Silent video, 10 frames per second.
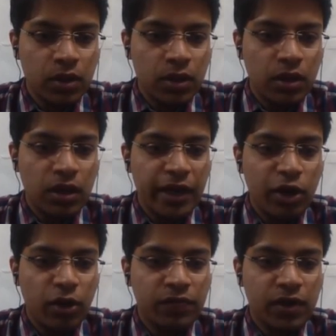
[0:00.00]
Laid
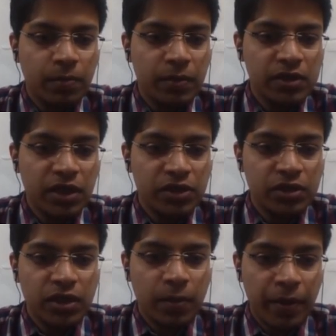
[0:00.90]
off compensations
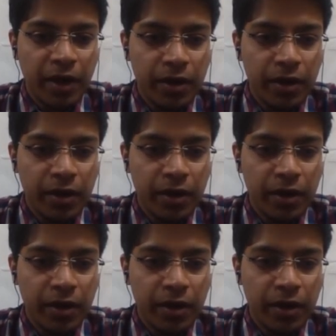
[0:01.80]
are paid.